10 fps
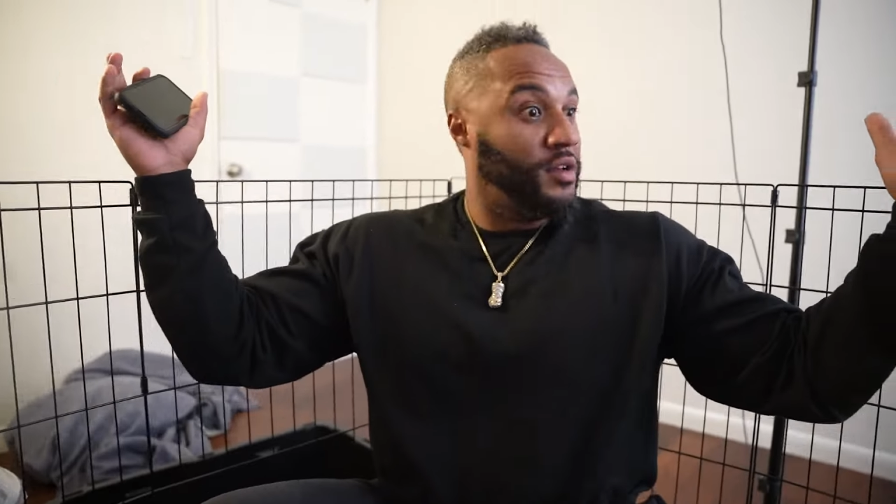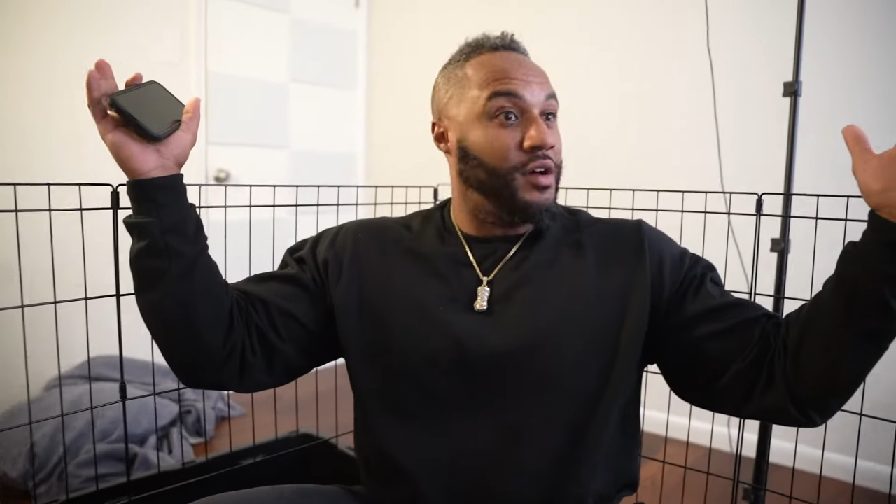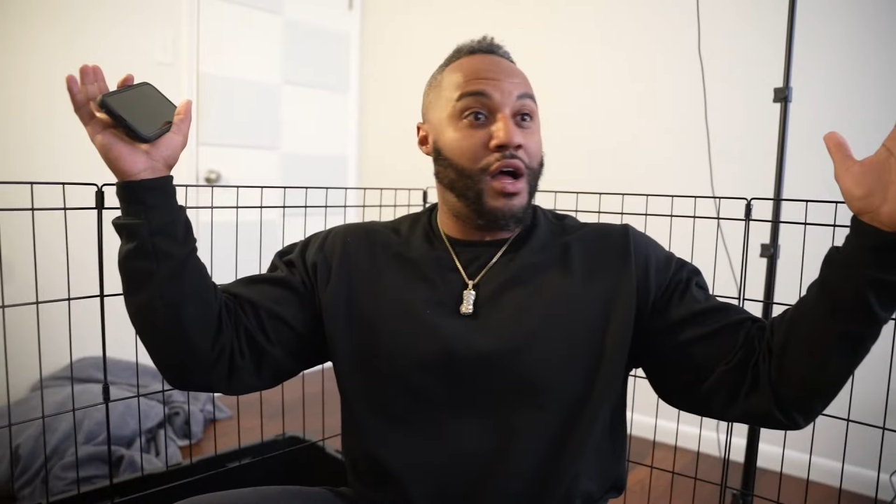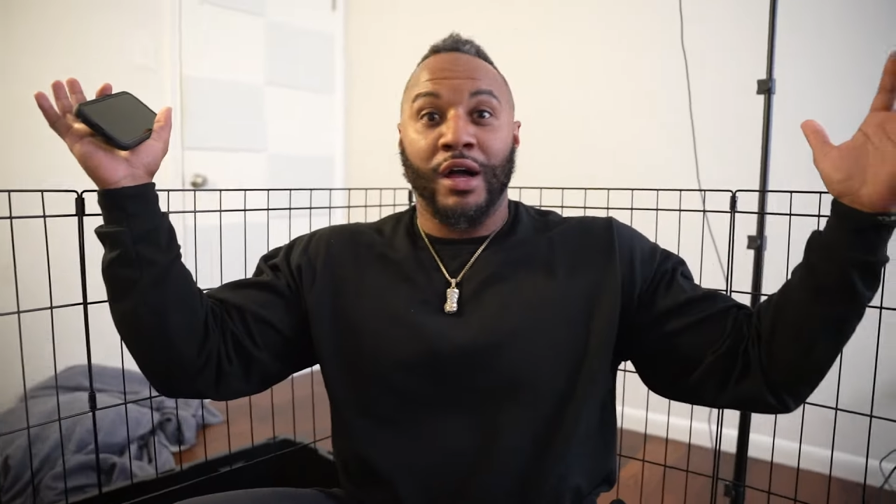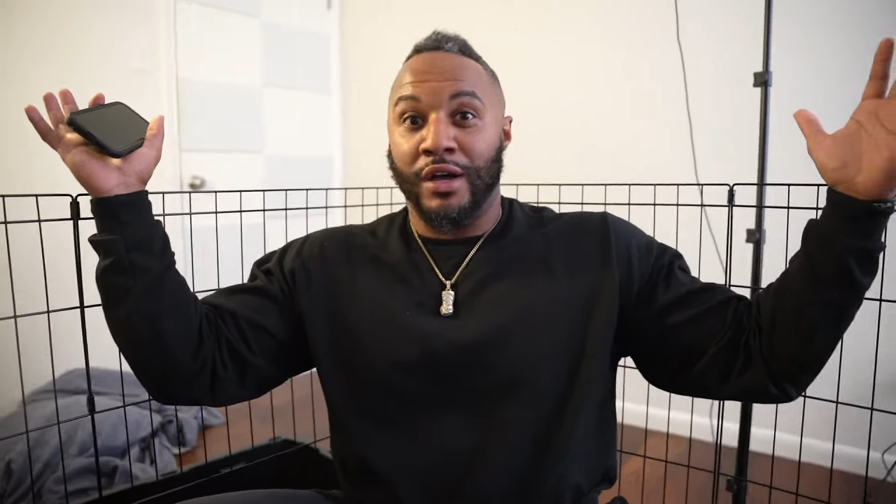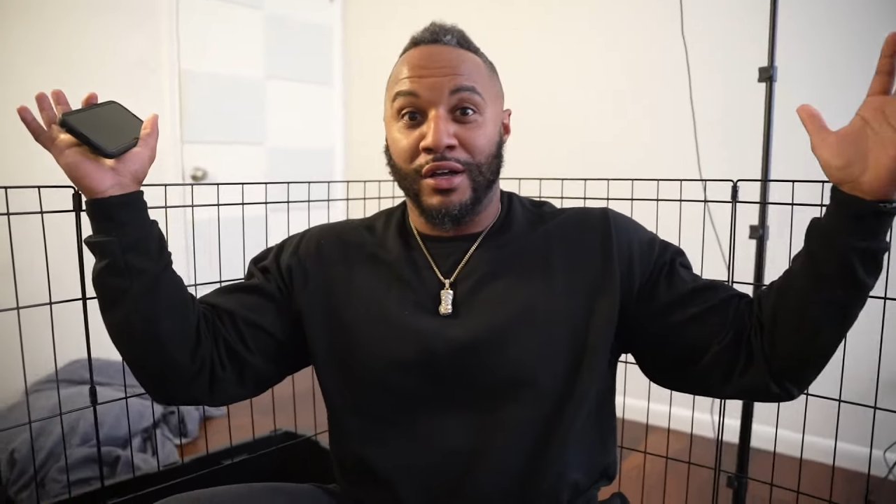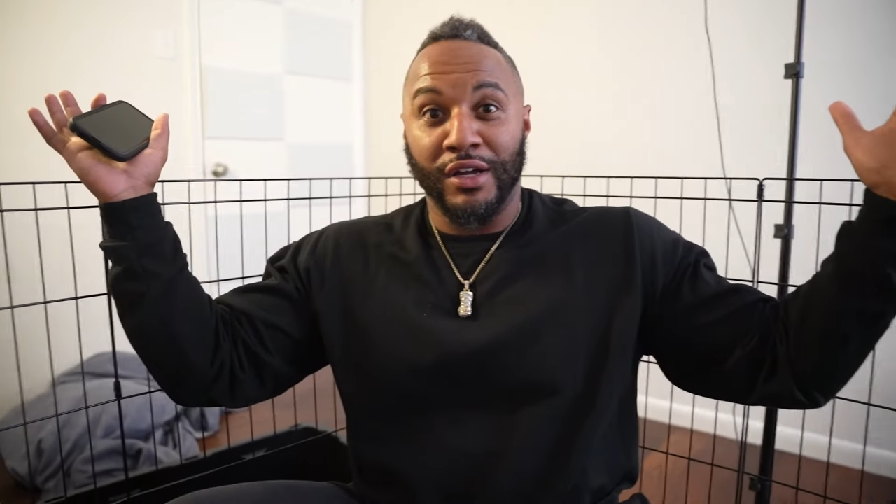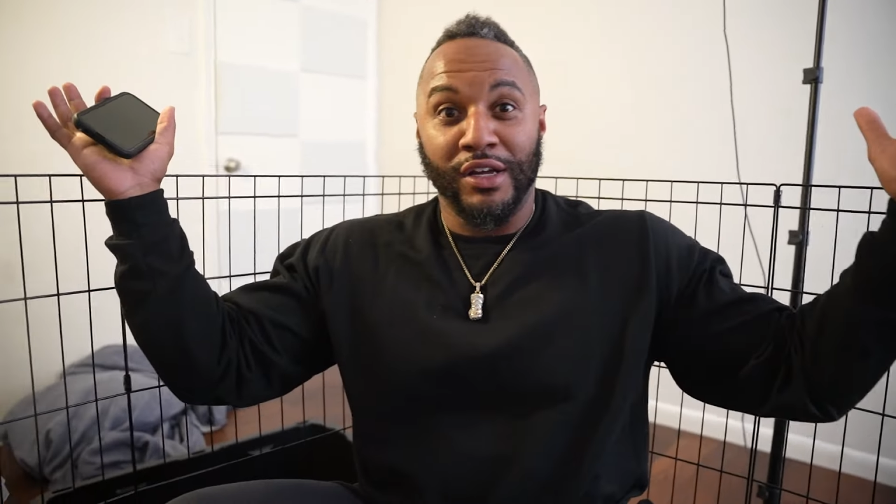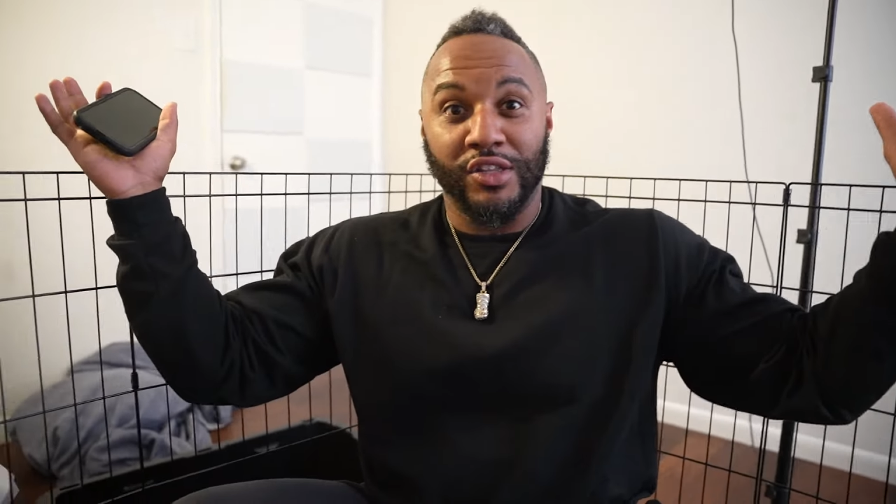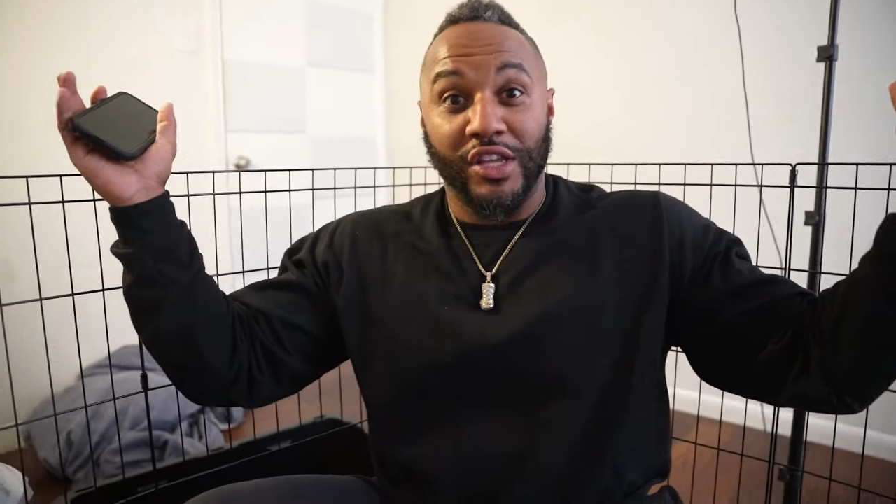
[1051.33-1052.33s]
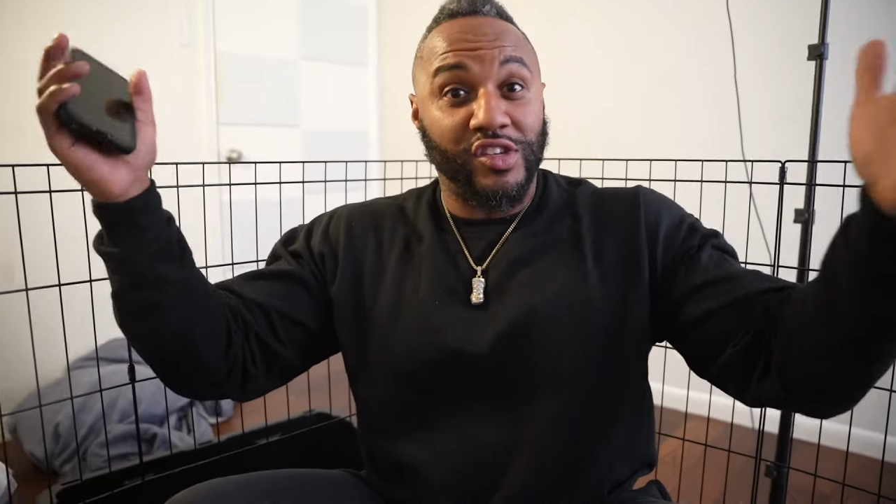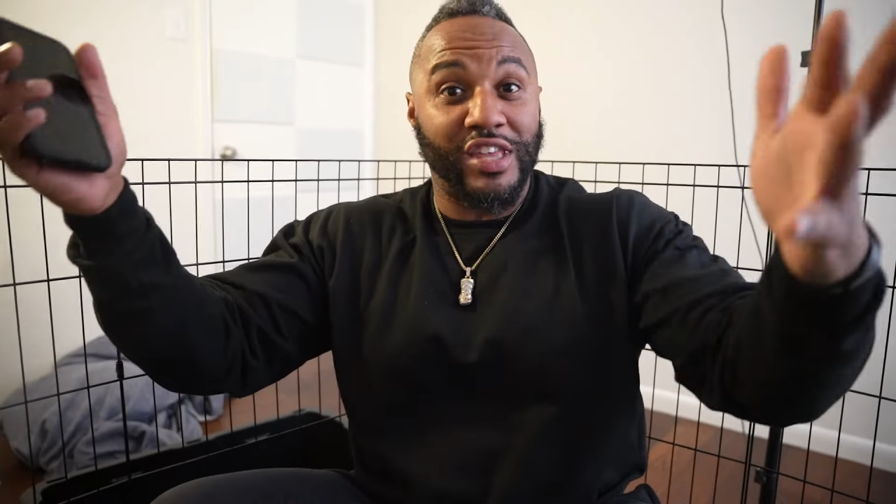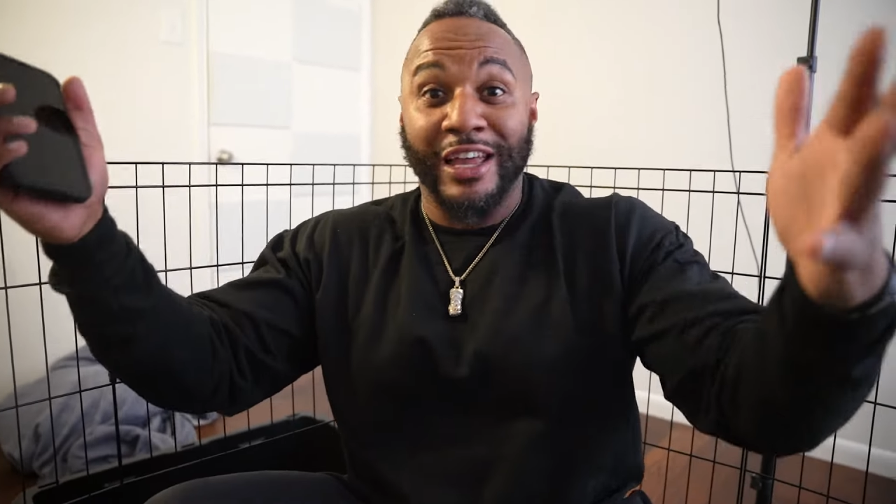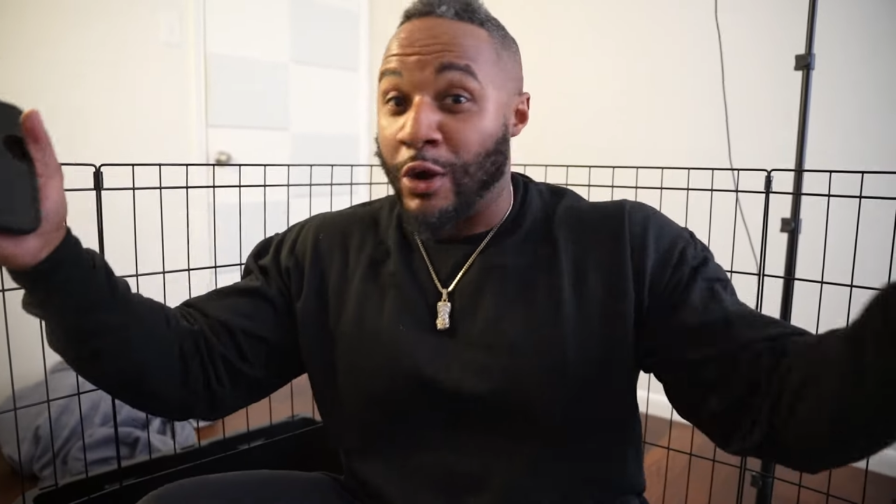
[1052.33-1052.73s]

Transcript: huh, this is how you